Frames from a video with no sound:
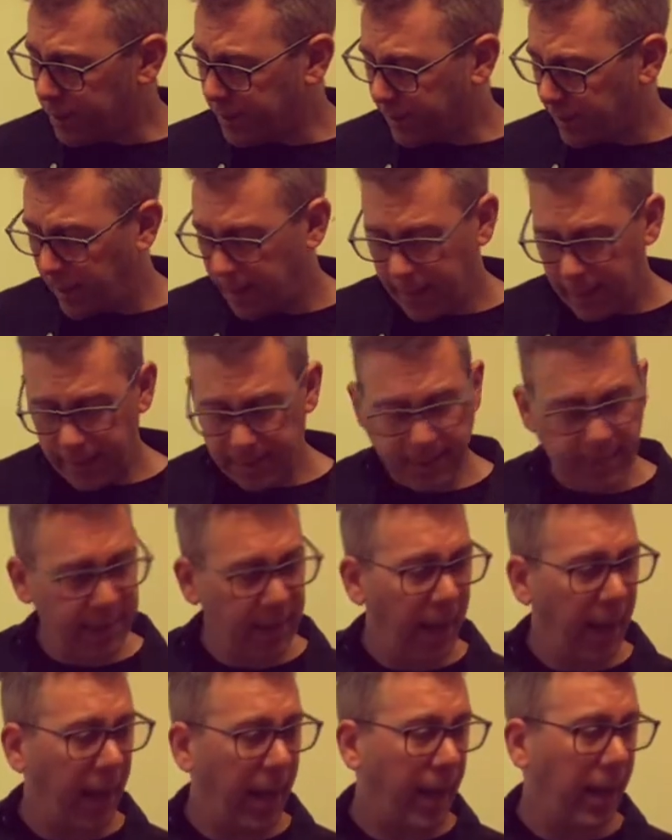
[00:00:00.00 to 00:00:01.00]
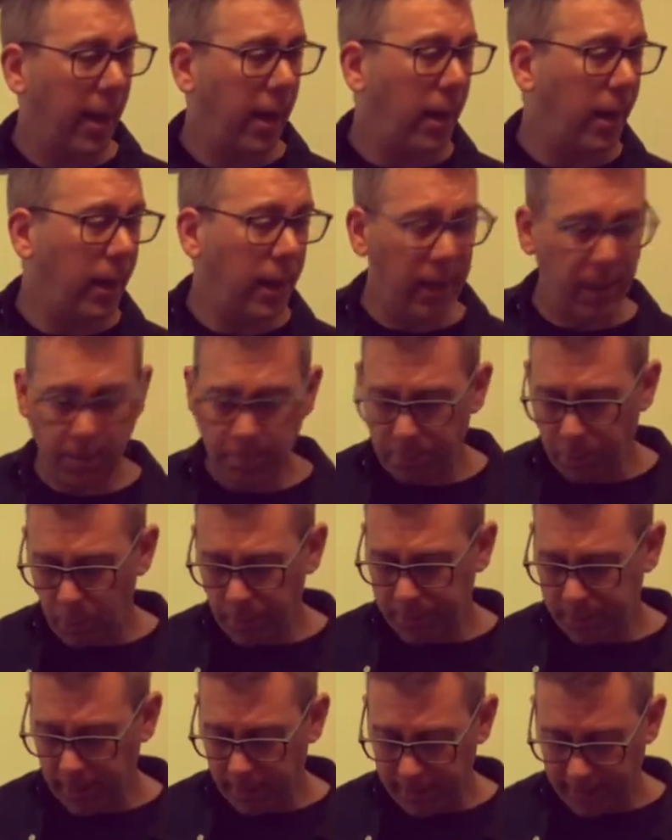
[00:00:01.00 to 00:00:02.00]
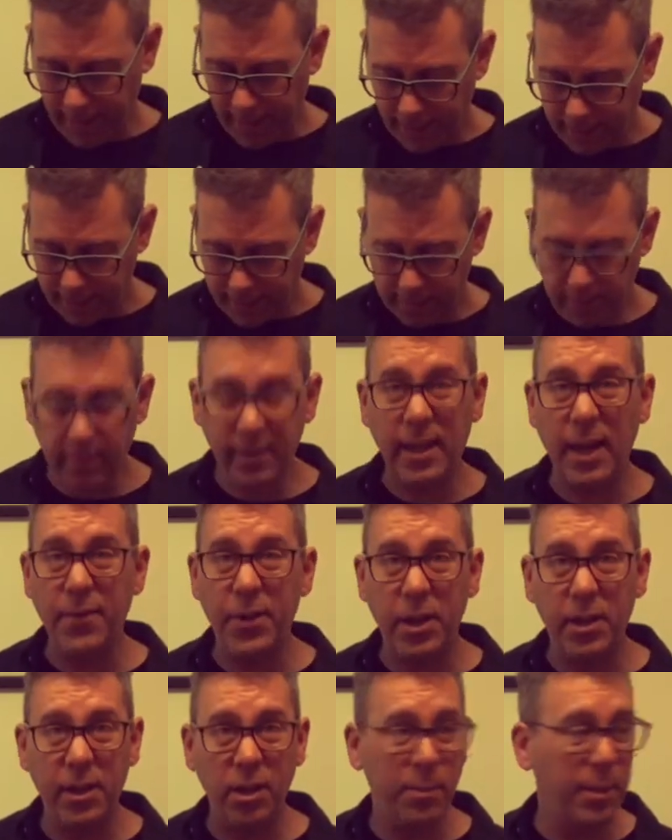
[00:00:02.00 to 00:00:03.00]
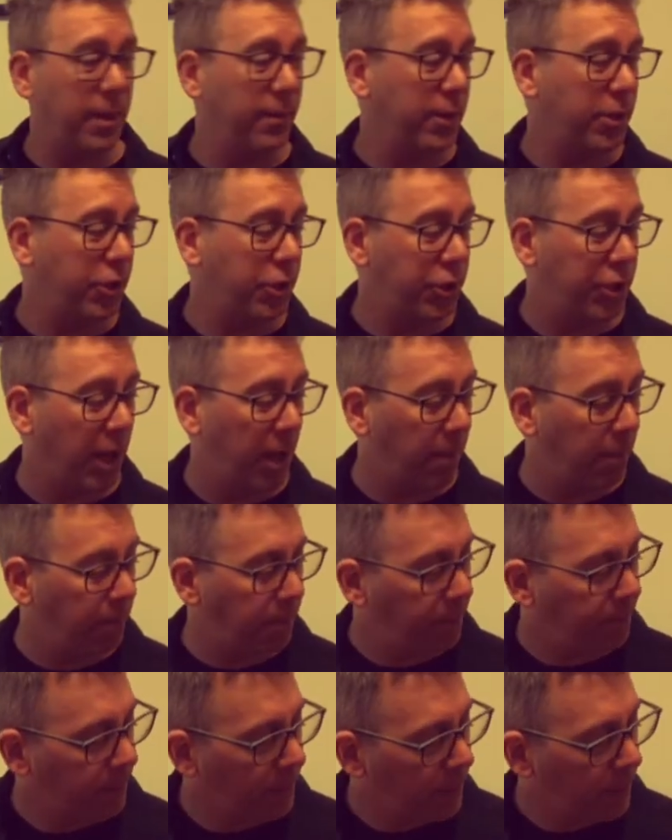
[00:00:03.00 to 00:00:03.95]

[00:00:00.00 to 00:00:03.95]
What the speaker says: can I say? Bolt on neck, give it a little bit of a shim.